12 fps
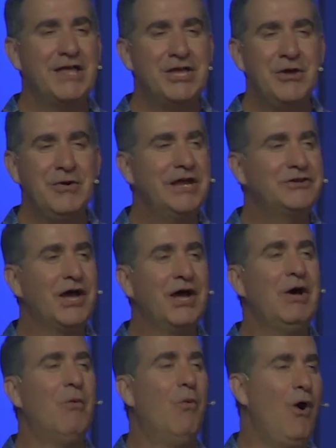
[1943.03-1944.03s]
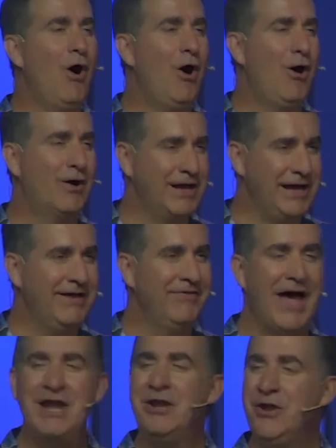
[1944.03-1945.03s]
you get to walk in
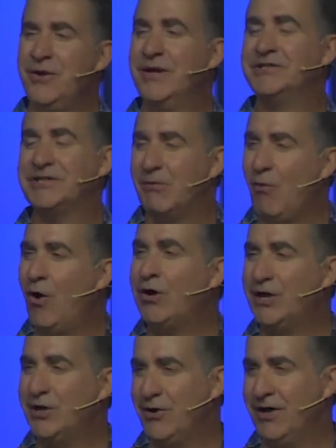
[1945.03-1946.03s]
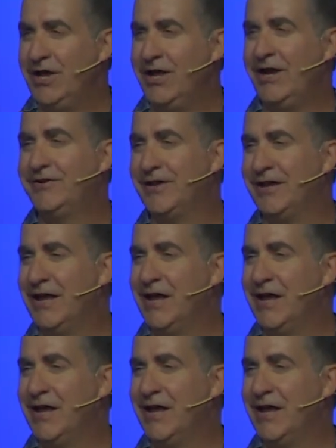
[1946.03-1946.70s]
that newness, walk in your identity.